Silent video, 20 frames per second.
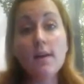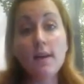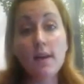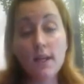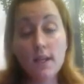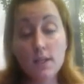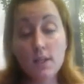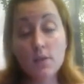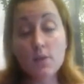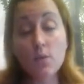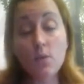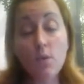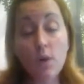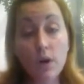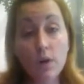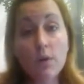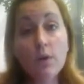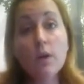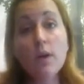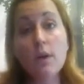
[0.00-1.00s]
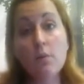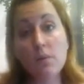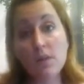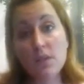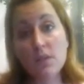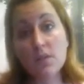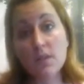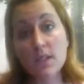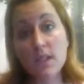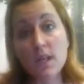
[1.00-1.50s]
is where you're going to be
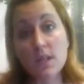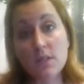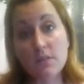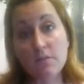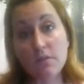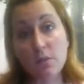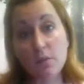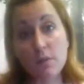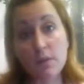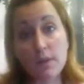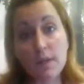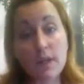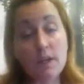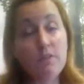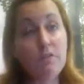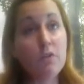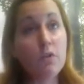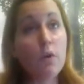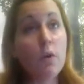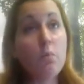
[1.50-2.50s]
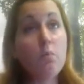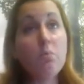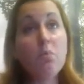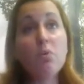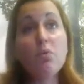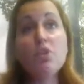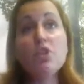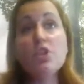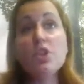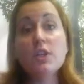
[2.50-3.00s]
successful. If you're
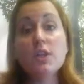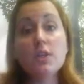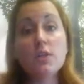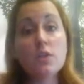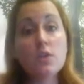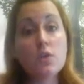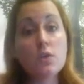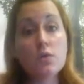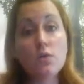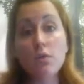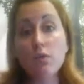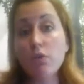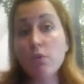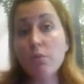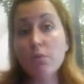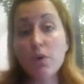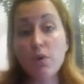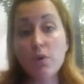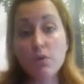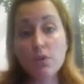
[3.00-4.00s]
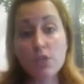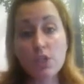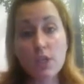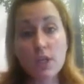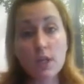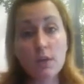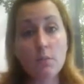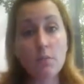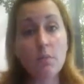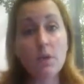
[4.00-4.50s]
pushing to do a group
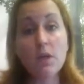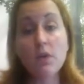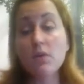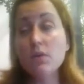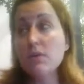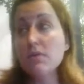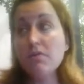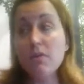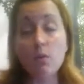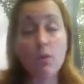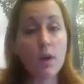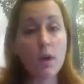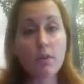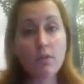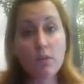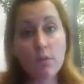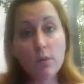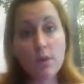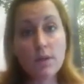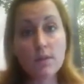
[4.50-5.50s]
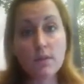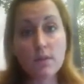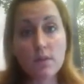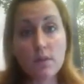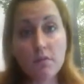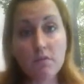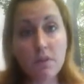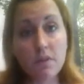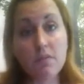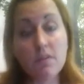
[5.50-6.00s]
coaching because for whatever reason
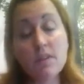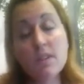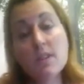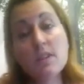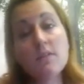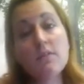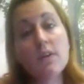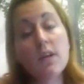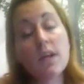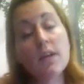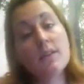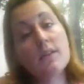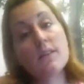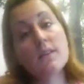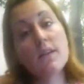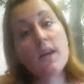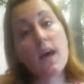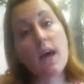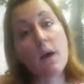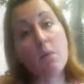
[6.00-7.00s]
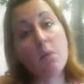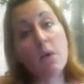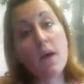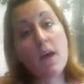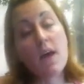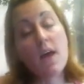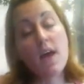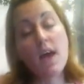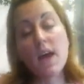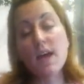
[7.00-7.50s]
you think this is the next step
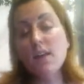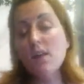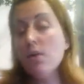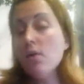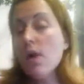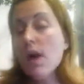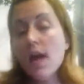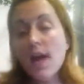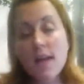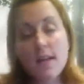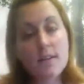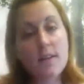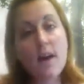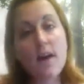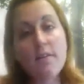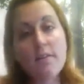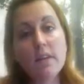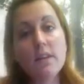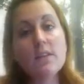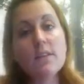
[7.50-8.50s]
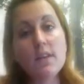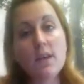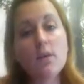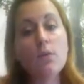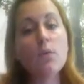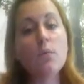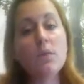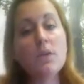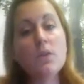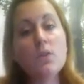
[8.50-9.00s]
and you hate having
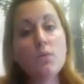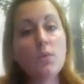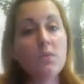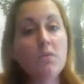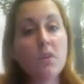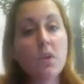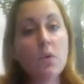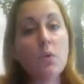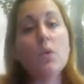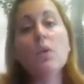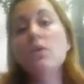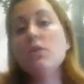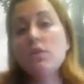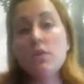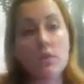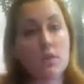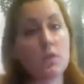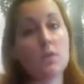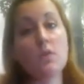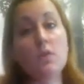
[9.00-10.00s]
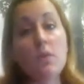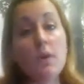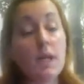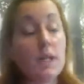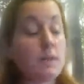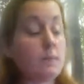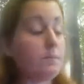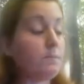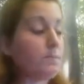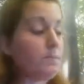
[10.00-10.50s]
10 women with you, don't do
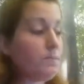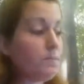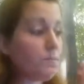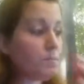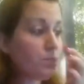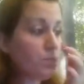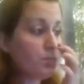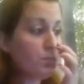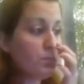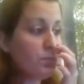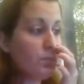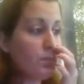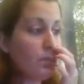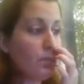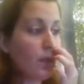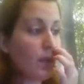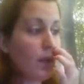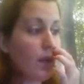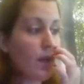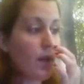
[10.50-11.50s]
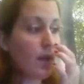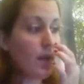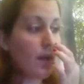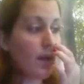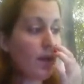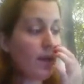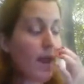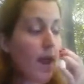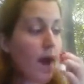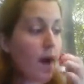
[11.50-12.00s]
it.
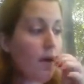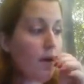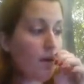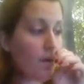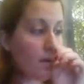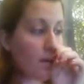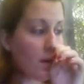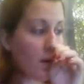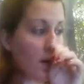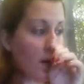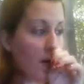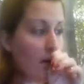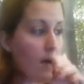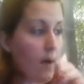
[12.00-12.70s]
Now,